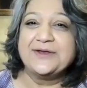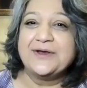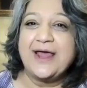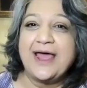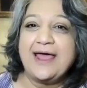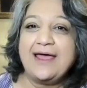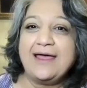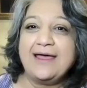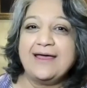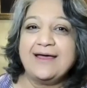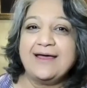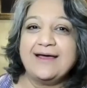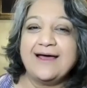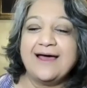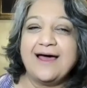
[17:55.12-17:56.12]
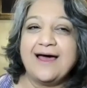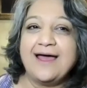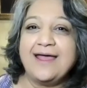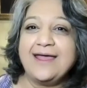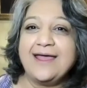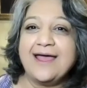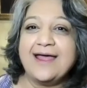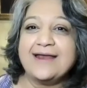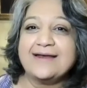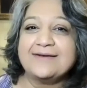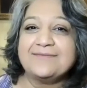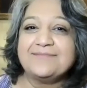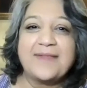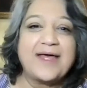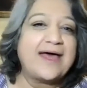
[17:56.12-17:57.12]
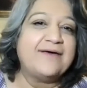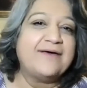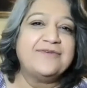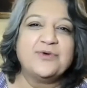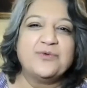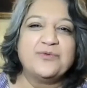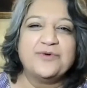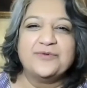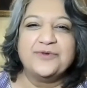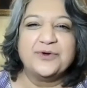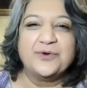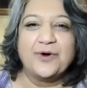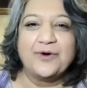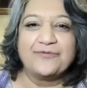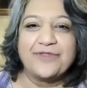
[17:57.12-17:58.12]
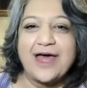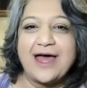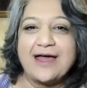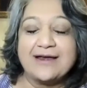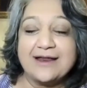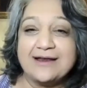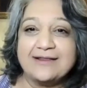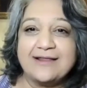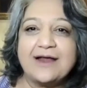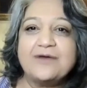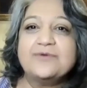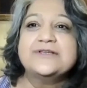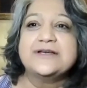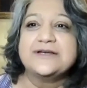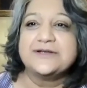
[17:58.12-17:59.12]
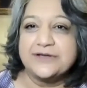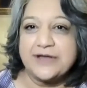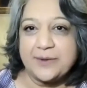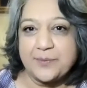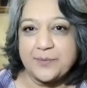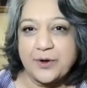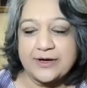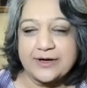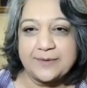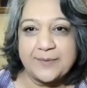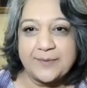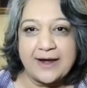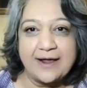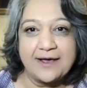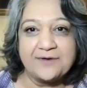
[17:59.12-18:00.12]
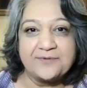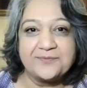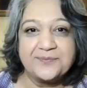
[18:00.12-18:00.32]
Today, I can have an overview of that. And that was a turning point in my life.